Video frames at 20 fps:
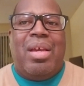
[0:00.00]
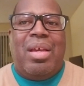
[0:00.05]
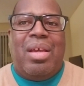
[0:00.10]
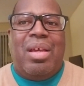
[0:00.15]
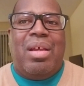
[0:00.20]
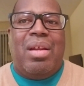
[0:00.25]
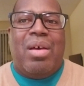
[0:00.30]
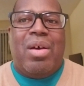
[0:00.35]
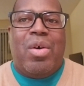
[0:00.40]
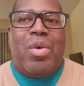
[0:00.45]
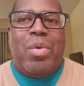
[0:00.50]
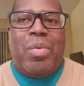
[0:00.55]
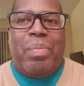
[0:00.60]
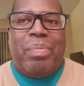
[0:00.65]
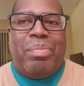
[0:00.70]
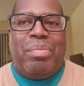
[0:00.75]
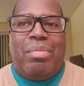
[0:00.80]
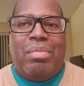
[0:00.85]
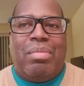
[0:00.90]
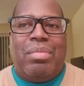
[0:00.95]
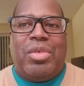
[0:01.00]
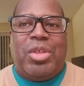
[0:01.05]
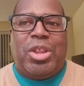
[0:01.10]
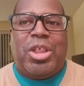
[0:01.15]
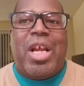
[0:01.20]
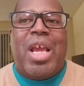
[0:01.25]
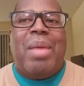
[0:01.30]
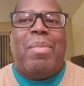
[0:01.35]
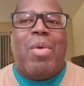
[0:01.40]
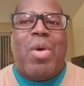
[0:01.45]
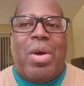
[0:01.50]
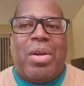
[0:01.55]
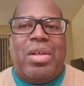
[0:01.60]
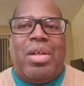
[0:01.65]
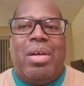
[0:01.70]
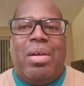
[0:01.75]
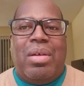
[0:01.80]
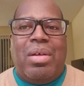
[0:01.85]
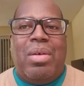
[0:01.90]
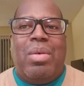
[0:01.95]
You know, shame on
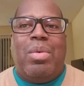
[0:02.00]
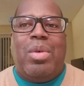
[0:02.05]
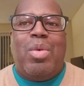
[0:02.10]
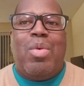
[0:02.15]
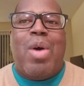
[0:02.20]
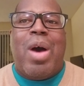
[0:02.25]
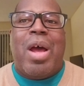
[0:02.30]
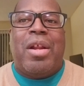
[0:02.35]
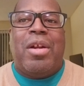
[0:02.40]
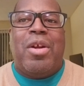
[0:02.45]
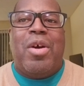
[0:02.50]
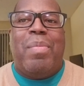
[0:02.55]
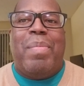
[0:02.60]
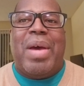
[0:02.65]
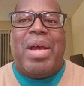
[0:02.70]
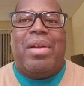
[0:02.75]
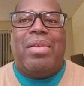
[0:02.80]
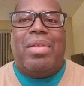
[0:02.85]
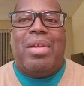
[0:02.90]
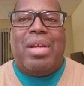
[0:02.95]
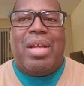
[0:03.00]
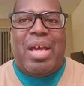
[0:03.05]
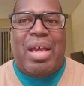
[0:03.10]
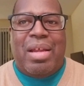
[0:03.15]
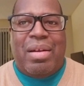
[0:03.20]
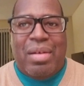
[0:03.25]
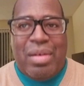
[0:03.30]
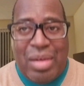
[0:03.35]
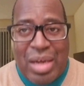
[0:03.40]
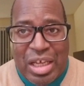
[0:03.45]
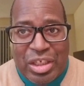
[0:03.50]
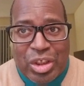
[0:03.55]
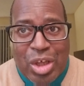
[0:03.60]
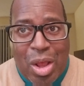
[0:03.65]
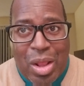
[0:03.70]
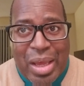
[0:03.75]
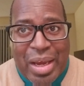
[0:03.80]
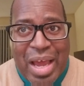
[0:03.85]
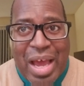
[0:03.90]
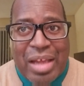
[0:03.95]
you. You ought to know better than that. And that's
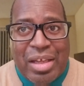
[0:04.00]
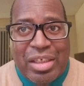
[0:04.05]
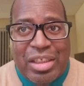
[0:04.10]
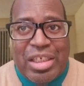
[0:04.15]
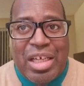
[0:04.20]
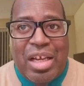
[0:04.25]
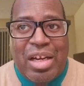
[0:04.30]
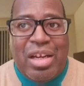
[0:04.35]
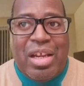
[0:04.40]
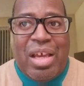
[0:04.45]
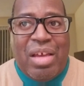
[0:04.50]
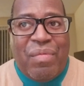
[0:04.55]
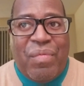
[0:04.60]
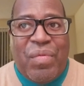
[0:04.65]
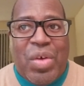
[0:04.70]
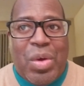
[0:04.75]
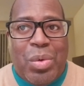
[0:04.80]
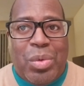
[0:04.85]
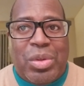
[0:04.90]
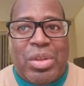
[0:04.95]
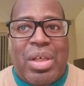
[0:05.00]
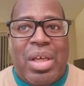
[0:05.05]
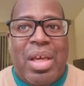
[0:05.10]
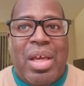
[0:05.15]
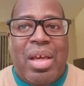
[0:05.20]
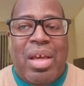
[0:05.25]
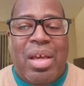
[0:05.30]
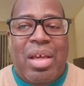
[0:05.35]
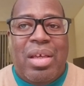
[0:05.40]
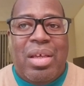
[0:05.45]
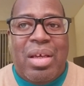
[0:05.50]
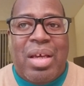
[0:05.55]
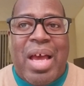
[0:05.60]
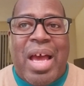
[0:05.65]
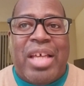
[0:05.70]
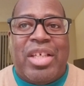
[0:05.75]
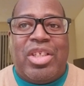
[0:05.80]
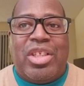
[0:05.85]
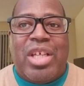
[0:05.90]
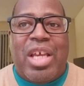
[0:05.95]
all I got to say today, folks. You
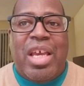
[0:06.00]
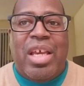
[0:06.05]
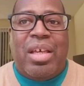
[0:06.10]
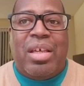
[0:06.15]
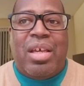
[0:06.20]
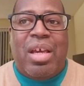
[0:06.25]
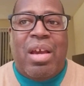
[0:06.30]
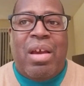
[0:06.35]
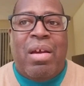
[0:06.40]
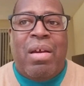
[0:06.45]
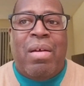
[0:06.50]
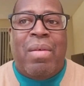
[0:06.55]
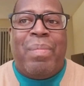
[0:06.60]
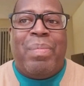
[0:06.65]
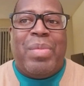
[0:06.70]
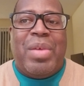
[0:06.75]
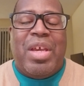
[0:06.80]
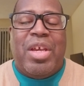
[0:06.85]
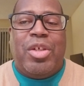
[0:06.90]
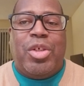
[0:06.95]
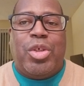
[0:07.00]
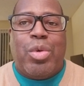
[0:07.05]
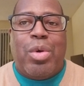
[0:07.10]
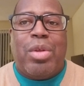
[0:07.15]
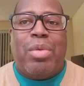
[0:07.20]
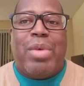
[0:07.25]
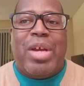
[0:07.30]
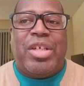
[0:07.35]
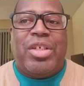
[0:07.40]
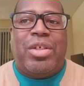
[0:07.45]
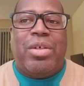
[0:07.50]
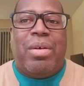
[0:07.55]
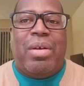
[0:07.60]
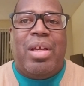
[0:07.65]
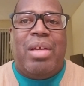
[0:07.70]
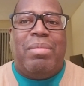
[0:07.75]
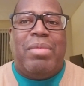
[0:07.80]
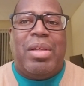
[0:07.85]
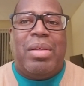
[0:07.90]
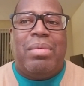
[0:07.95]
guys take care. Enjoy the rest of your
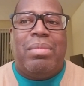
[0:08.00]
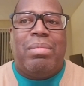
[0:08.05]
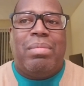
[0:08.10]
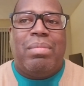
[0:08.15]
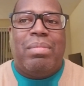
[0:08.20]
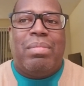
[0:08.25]
evening.